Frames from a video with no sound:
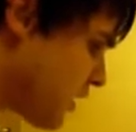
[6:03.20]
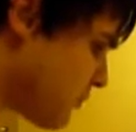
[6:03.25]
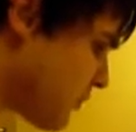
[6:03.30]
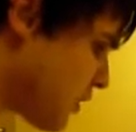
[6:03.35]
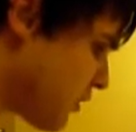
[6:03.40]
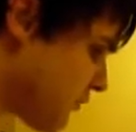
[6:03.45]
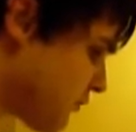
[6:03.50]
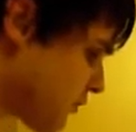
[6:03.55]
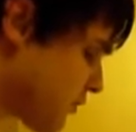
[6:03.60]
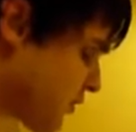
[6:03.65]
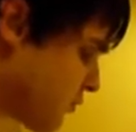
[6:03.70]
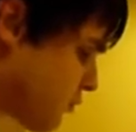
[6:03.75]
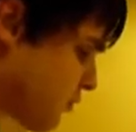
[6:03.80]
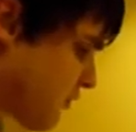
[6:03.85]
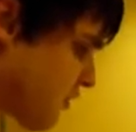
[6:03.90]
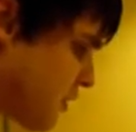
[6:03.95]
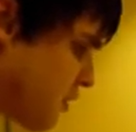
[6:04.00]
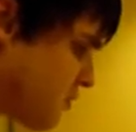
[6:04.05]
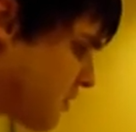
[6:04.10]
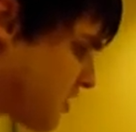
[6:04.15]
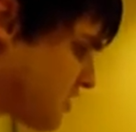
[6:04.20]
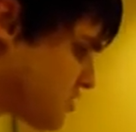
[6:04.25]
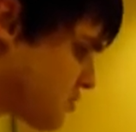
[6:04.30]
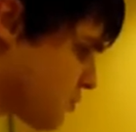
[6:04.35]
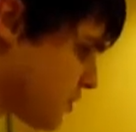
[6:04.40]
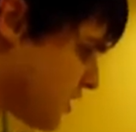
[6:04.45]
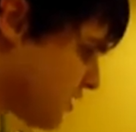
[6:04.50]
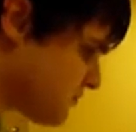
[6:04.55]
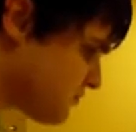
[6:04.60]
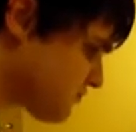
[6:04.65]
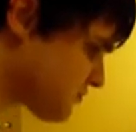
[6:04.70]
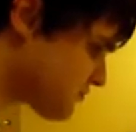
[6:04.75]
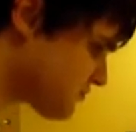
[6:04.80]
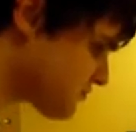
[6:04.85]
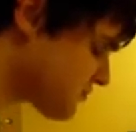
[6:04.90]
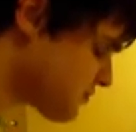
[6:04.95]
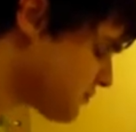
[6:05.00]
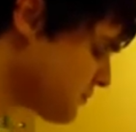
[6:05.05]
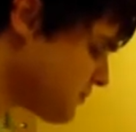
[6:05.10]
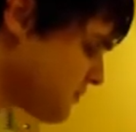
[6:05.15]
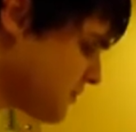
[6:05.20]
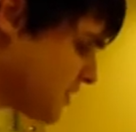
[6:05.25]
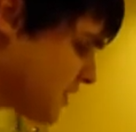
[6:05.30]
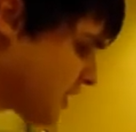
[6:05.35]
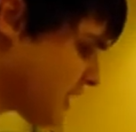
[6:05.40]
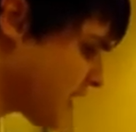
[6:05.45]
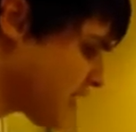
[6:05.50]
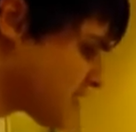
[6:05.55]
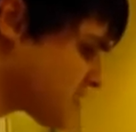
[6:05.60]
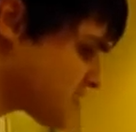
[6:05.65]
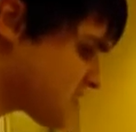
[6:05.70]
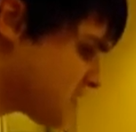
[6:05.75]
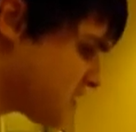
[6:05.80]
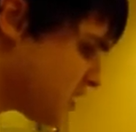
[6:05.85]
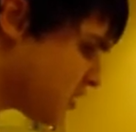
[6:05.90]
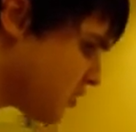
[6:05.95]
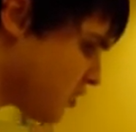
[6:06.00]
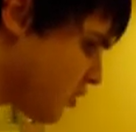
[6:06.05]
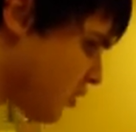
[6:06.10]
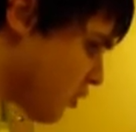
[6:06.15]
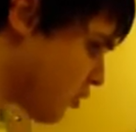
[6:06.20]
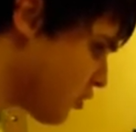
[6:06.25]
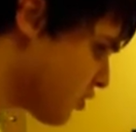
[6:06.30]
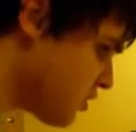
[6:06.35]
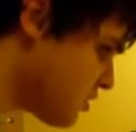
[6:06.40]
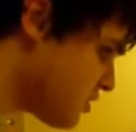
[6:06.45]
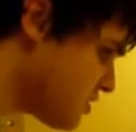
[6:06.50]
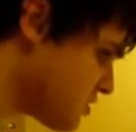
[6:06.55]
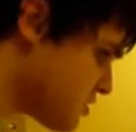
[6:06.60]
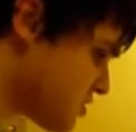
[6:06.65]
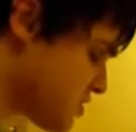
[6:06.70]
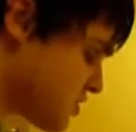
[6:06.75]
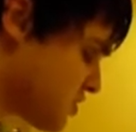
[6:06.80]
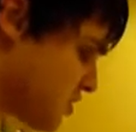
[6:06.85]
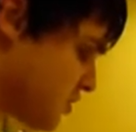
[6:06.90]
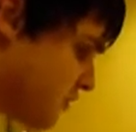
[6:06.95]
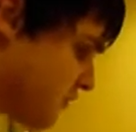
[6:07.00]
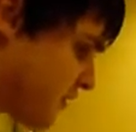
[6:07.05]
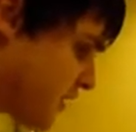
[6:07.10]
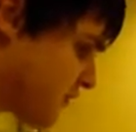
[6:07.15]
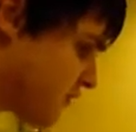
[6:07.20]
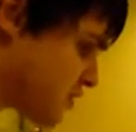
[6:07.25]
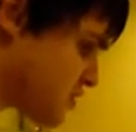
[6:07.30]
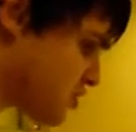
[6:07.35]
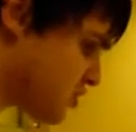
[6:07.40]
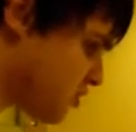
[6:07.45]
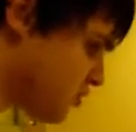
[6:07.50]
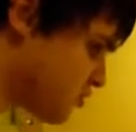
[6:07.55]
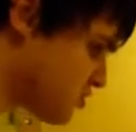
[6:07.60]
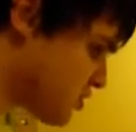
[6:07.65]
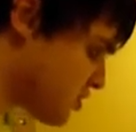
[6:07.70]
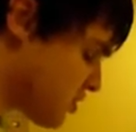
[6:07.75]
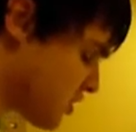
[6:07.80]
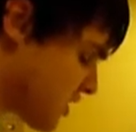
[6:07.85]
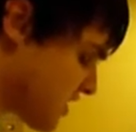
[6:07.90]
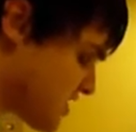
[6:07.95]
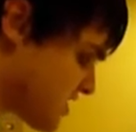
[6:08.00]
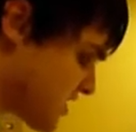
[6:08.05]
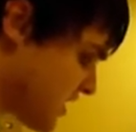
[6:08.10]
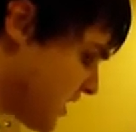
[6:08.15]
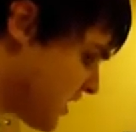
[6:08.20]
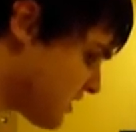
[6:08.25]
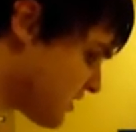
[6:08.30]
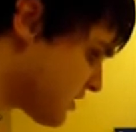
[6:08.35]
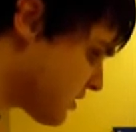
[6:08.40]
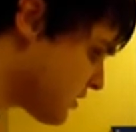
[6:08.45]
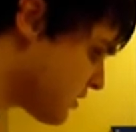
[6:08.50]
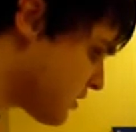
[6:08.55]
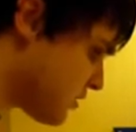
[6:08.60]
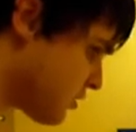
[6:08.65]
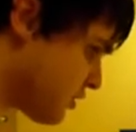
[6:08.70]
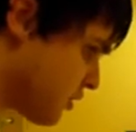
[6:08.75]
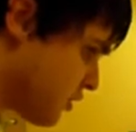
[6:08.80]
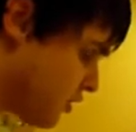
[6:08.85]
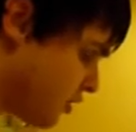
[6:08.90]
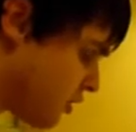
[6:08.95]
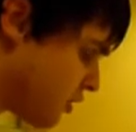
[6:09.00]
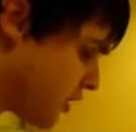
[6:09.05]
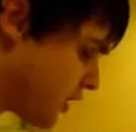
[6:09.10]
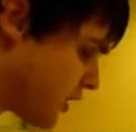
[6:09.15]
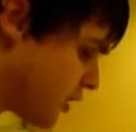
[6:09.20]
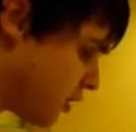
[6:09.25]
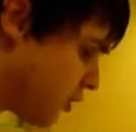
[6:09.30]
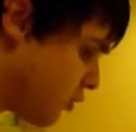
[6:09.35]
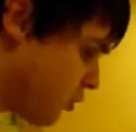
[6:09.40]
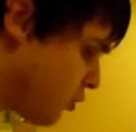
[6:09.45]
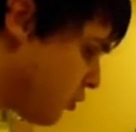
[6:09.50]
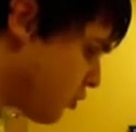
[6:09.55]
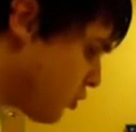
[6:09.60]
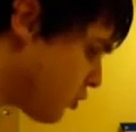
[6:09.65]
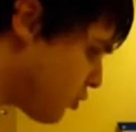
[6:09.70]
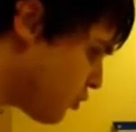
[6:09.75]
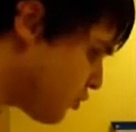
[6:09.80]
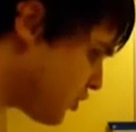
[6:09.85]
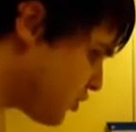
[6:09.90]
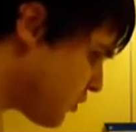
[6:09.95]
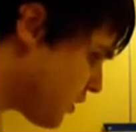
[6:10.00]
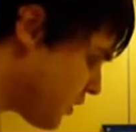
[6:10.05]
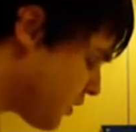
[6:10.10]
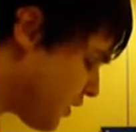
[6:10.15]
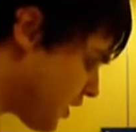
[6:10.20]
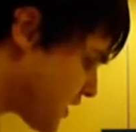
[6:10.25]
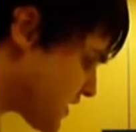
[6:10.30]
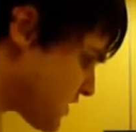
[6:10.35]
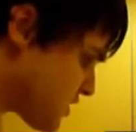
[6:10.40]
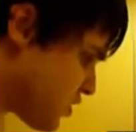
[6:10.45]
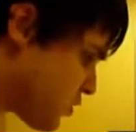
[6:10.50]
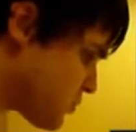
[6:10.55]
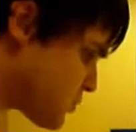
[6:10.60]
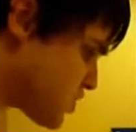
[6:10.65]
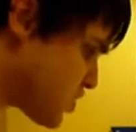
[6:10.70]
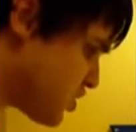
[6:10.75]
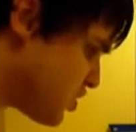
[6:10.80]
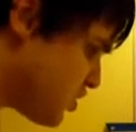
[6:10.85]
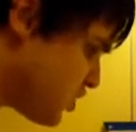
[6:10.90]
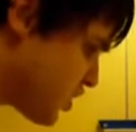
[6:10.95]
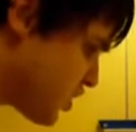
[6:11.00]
a microphone into it and sing along to your favourite songs on the cassette, or as an option you